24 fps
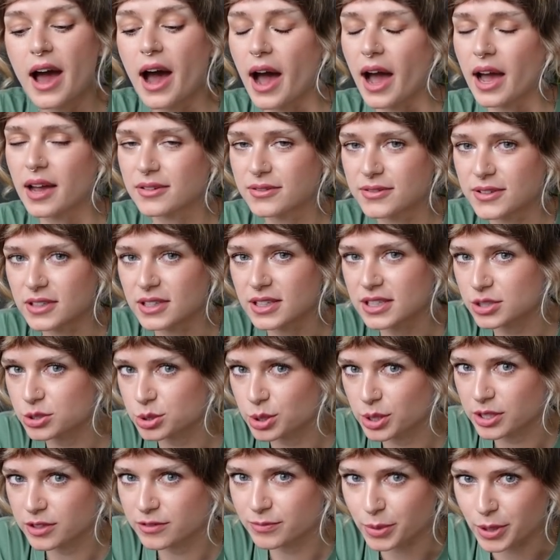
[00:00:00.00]
I feel like
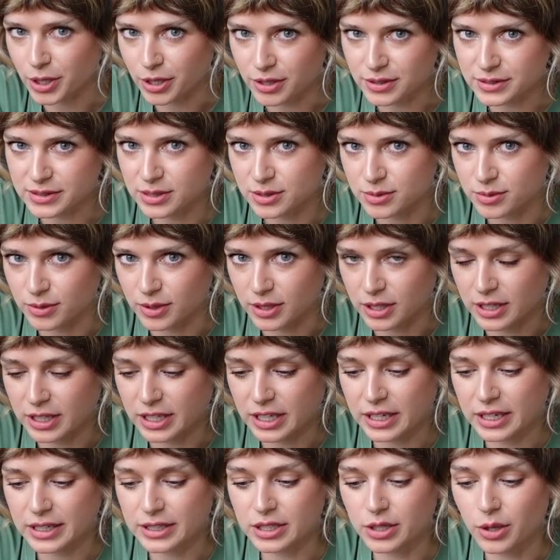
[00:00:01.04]
string of pearls is
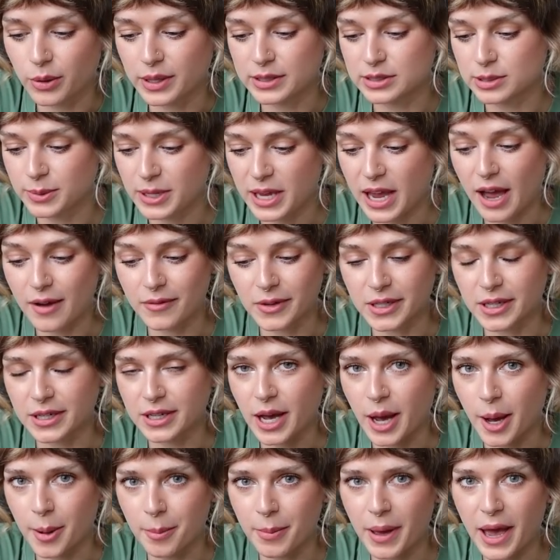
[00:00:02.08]
really going to be having a
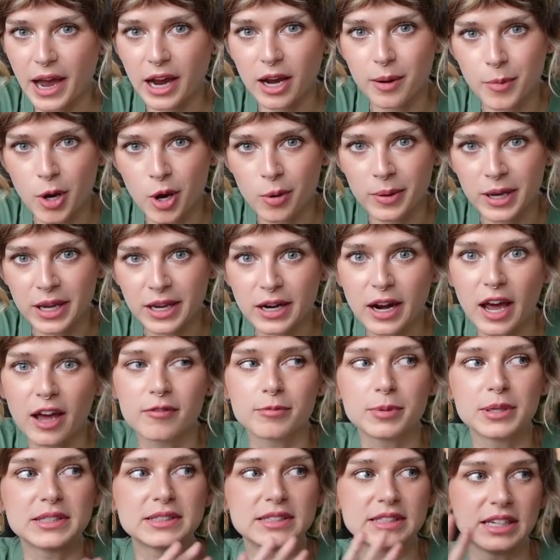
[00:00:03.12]
comeback moment. I've
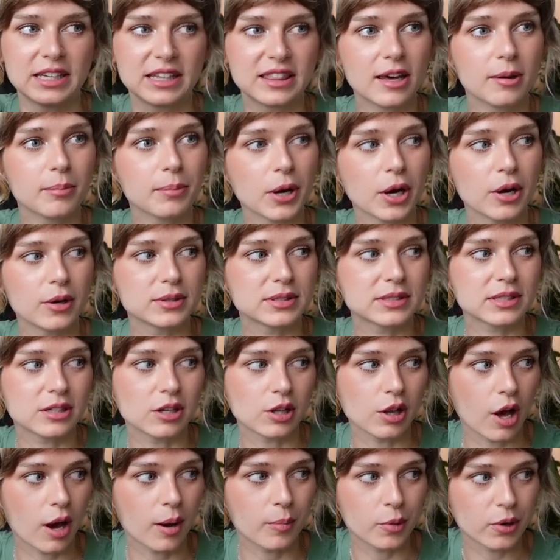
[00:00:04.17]
been seeing them posted a
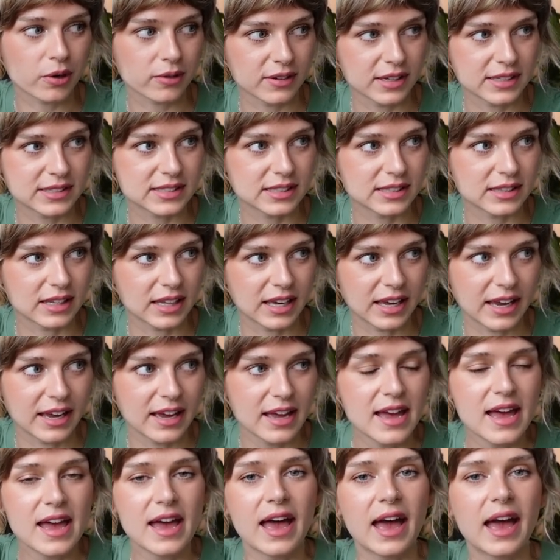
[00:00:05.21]
lot more recently
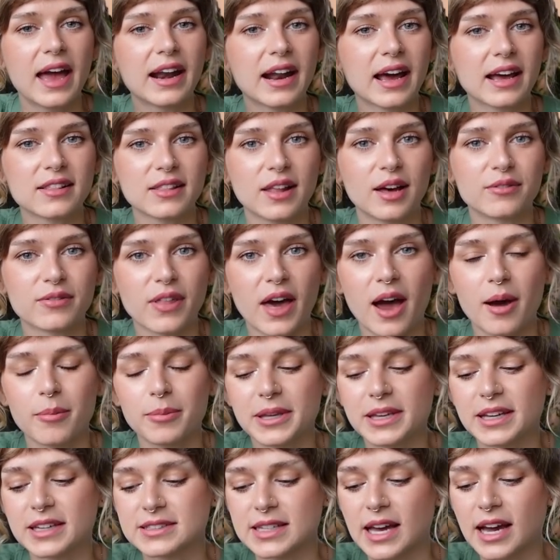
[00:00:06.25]
and I love that
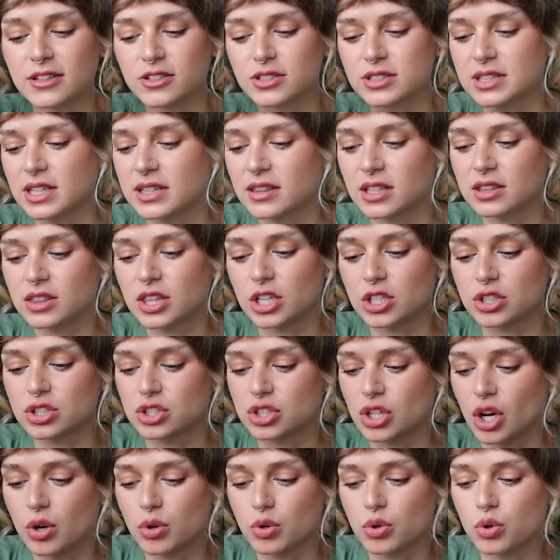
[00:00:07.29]
because I just think that they're
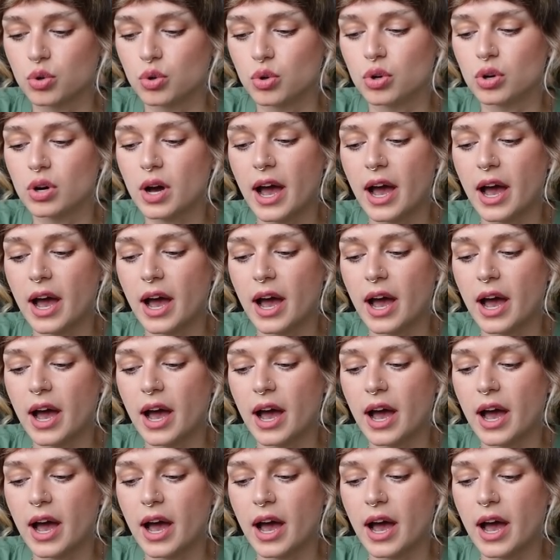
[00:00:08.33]
so cool.